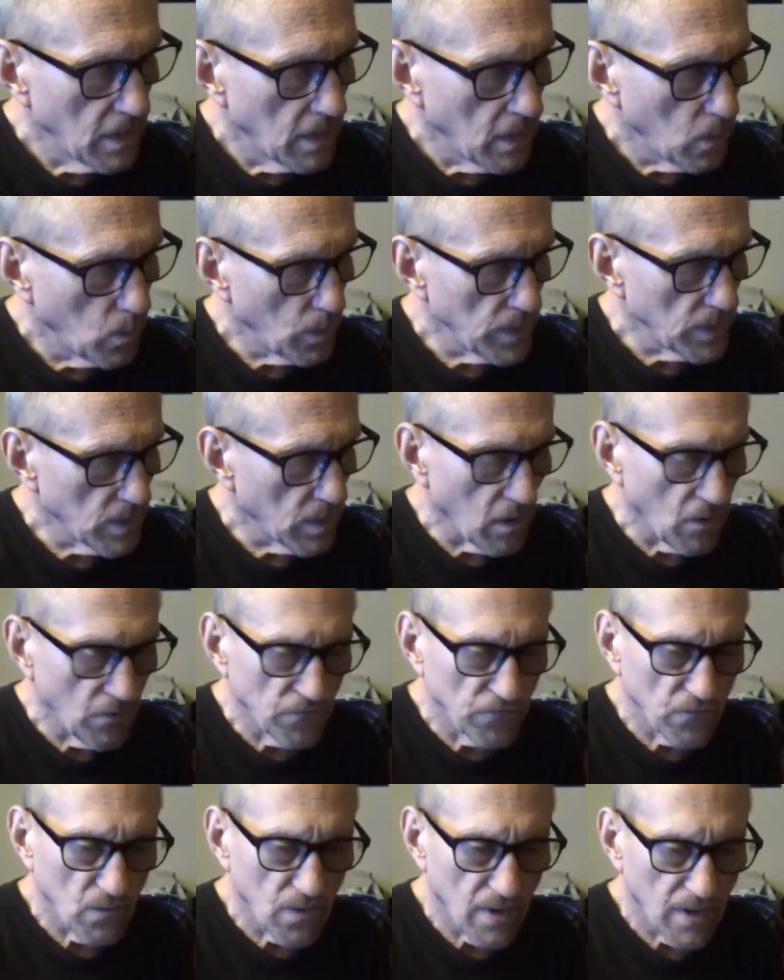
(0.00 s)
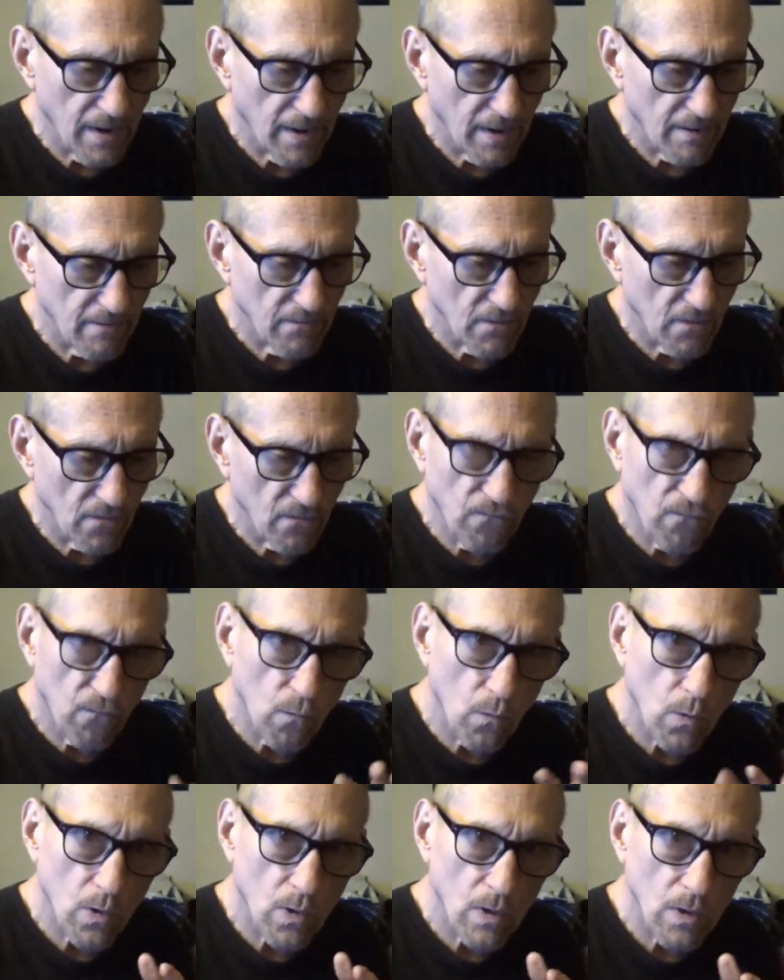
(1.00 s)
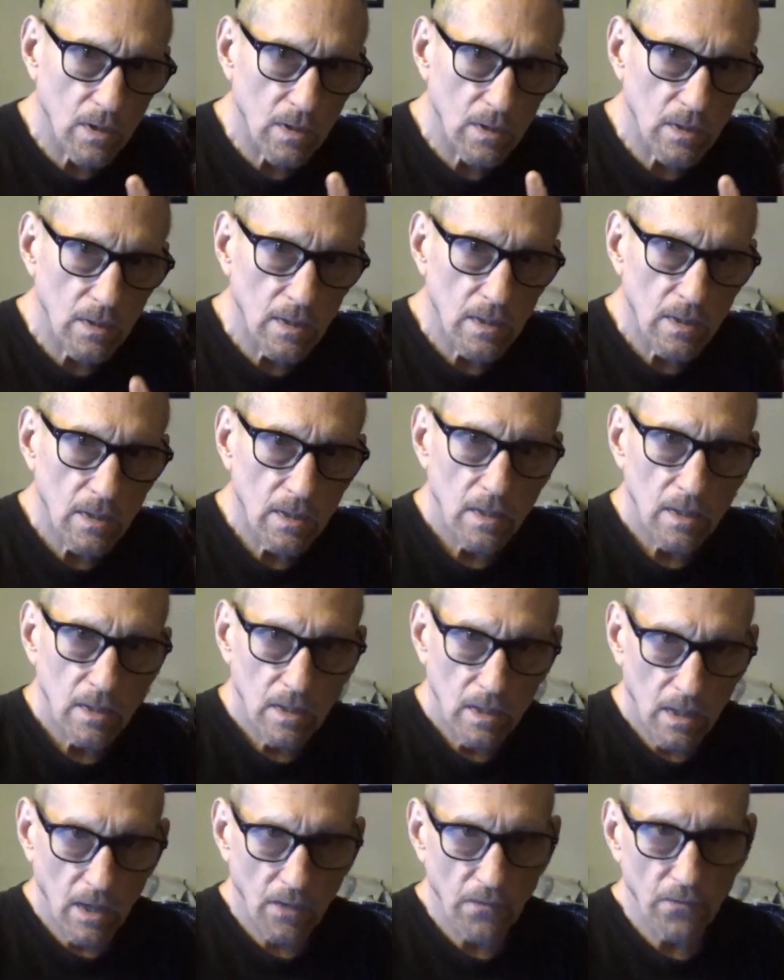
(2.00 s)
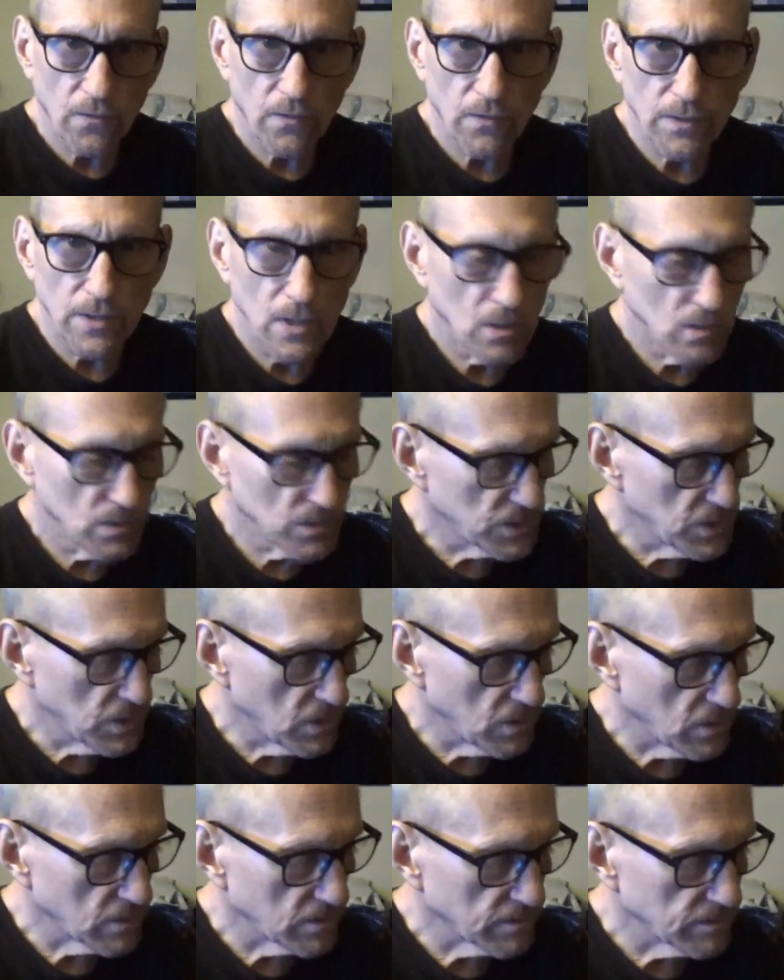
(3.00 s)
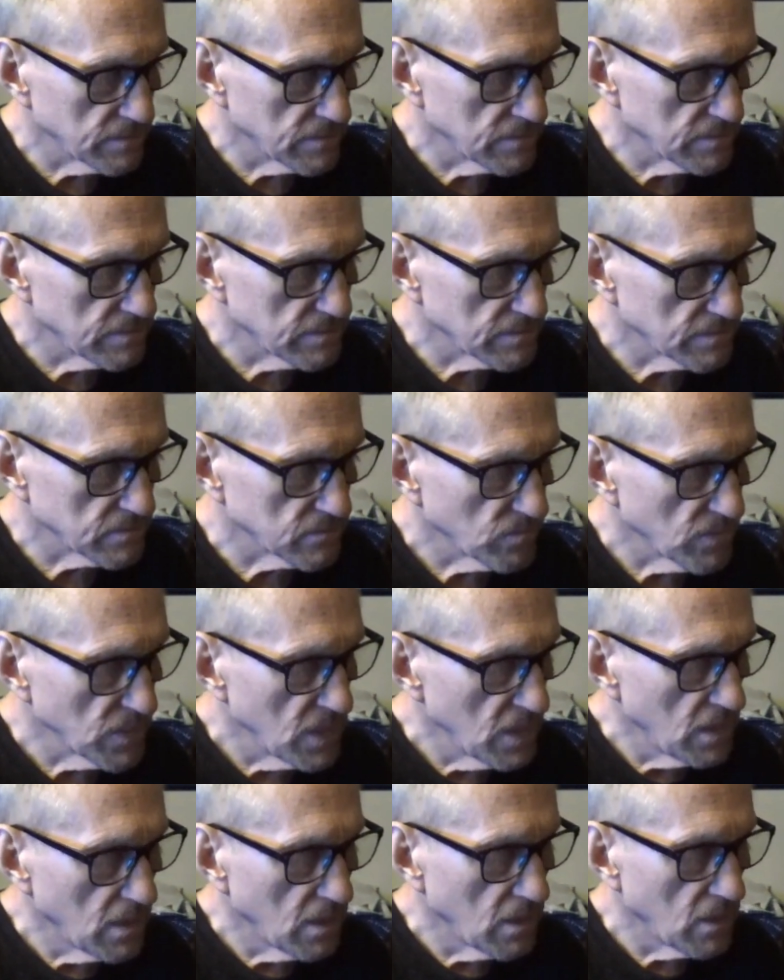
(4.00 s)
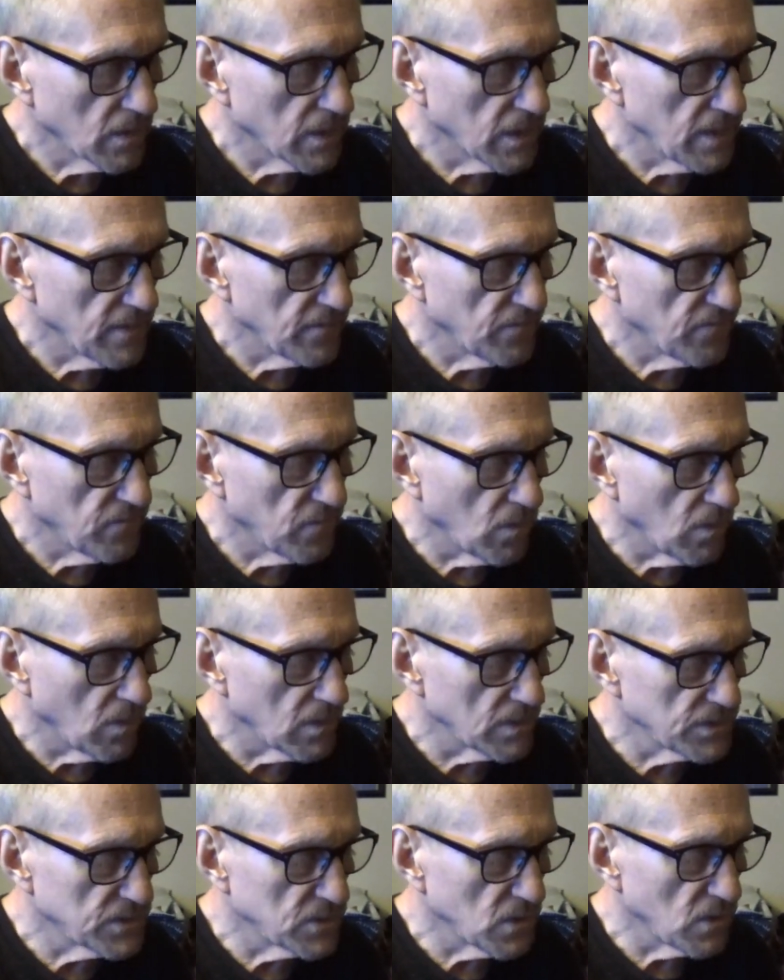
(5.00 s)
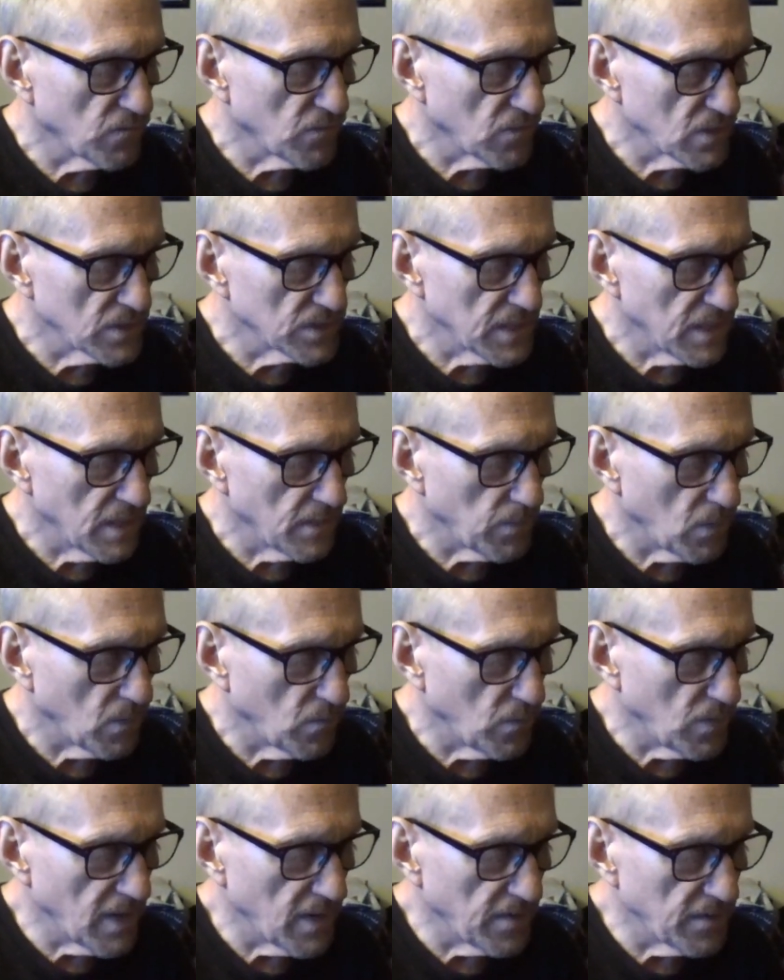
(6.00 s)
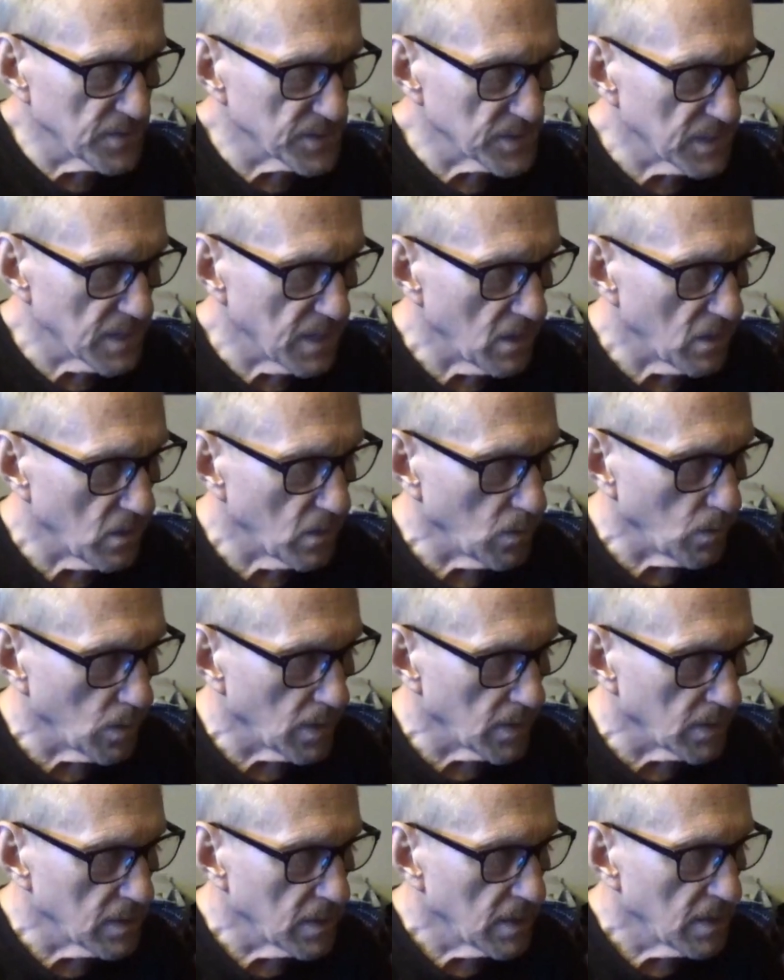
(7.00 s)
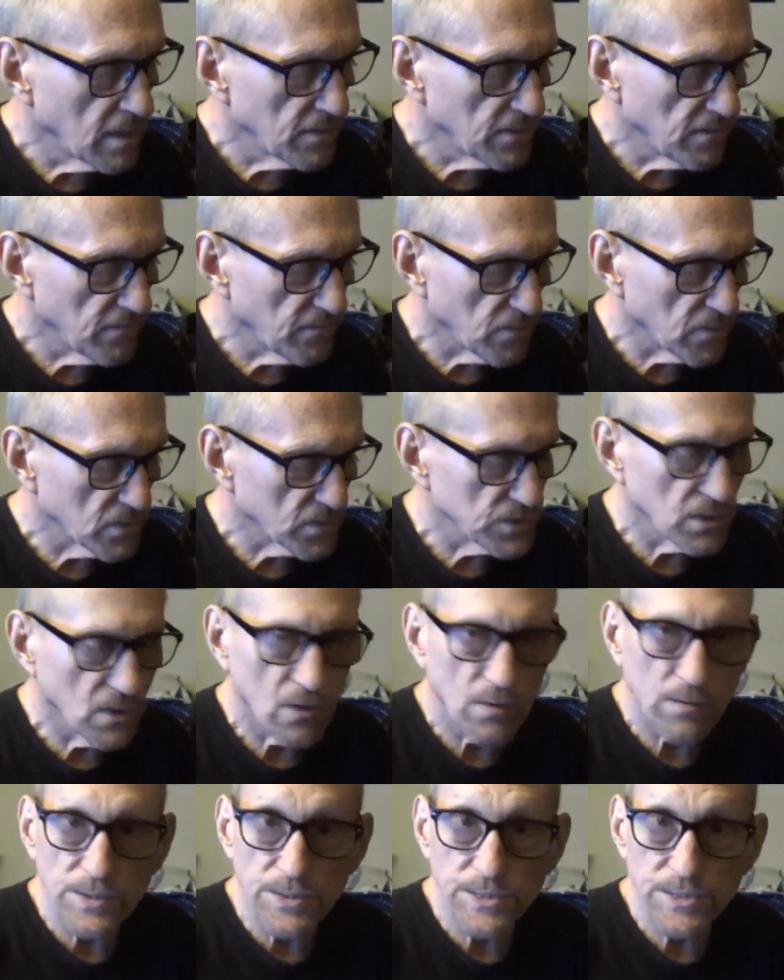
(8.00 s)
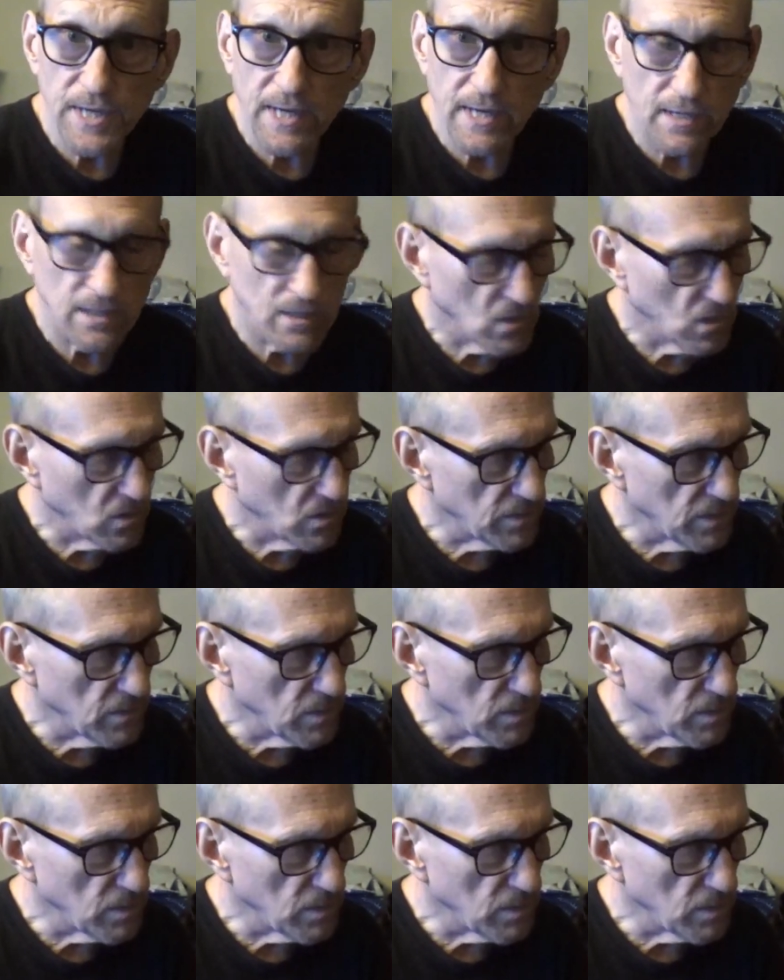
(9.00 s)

We also have 4 other notes here. Okay, so for example, if we had the scale and went the first note and the second note, and then we